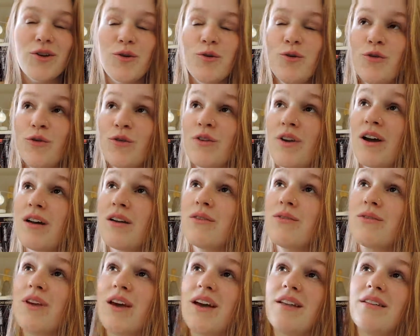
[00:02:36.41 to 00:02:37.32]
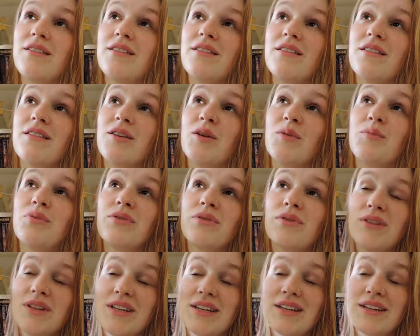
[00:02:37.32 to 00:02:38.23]
You just kind of get
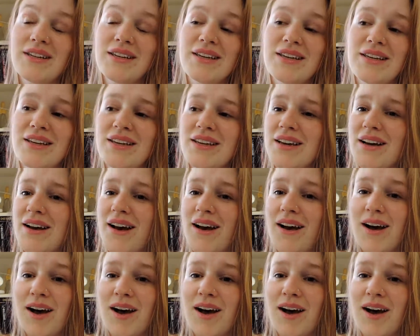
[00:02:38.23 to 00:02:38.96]
completely